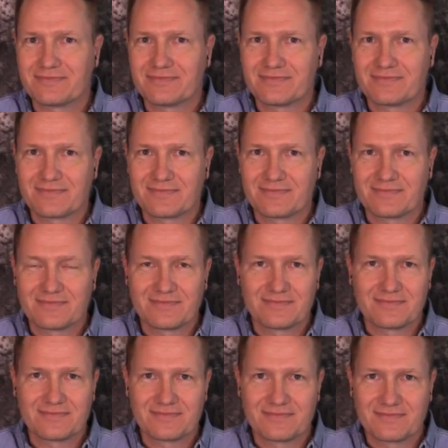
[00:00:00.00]

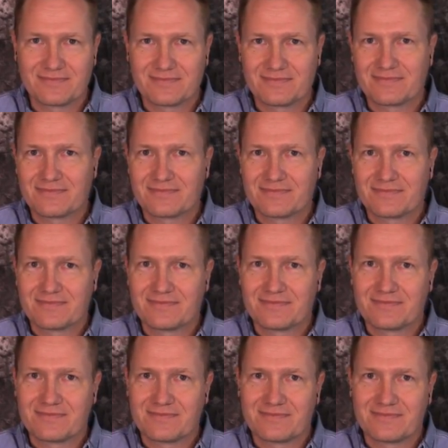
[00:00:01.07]

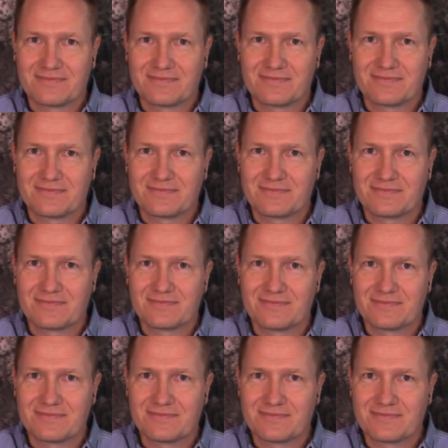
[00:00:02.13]

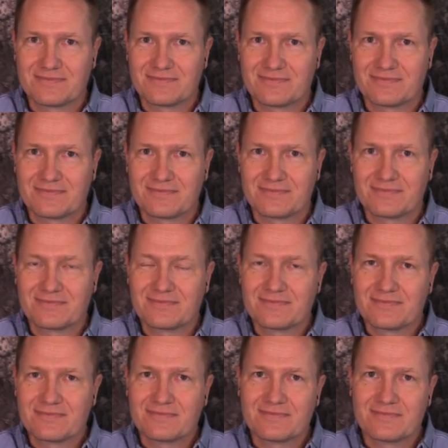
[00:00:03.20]

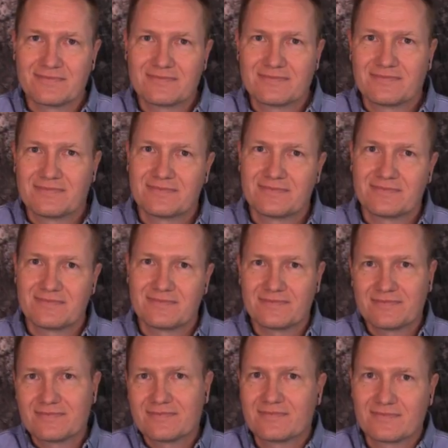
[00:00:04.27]

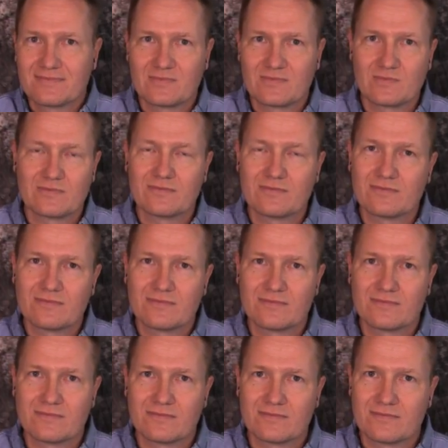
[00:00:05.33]

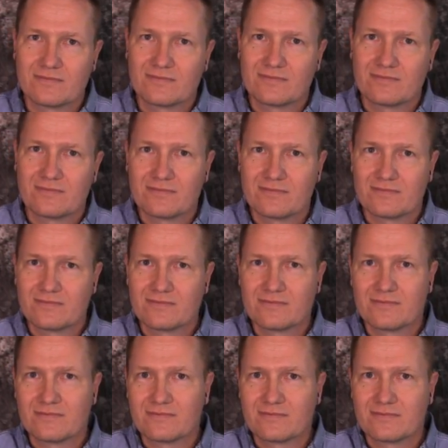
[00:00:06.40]

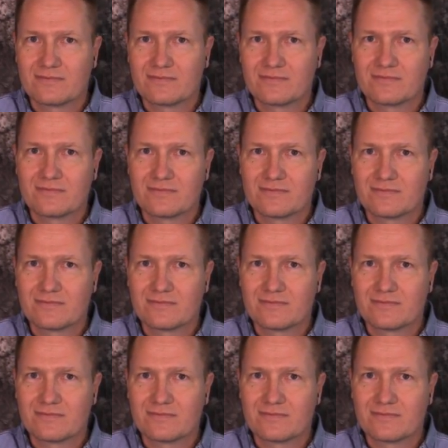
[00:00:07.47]
No words are spoken by the person on screen.